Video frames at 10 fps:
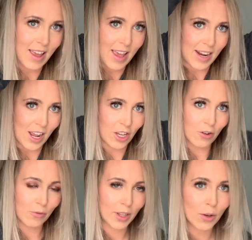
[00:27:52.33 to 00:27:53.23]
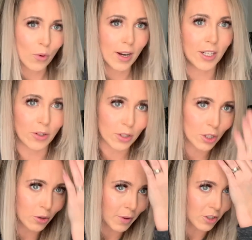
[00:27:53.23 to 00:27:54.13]
Now you don't really want to do too
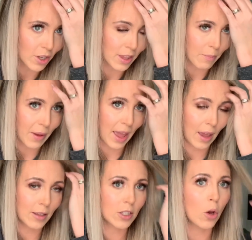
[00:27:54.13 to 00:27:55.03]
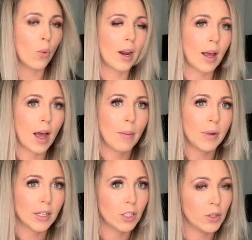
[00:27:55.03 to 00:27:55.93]
much at the bang, so what I'm
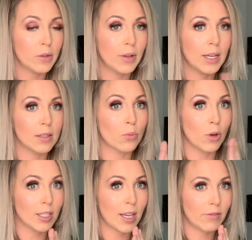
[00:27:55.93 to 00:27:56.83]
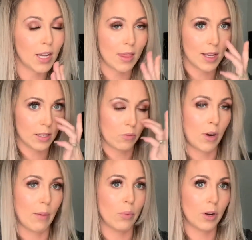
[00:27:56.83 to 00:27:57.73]
going to do is once I've done this, when I
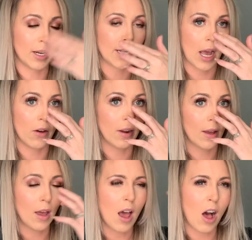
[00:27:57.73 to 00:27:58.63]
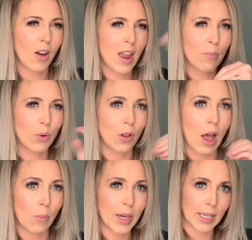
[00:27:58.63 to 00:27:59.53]
put it down, I'll kind of pull
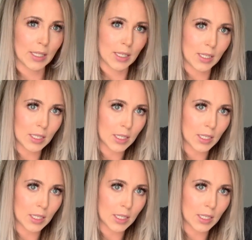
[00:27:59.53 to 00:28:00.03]
out pieces,